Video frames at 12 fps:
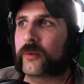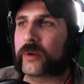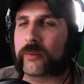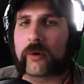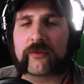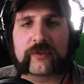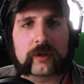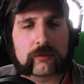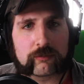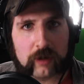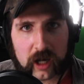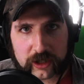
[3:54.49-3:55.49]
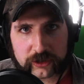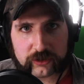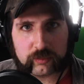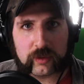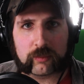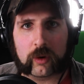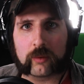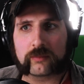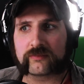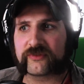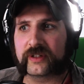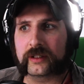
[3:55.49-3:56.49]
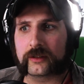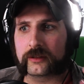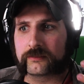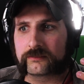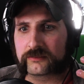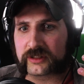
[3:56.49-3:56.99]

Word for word: We won't feel rushed. We won't feel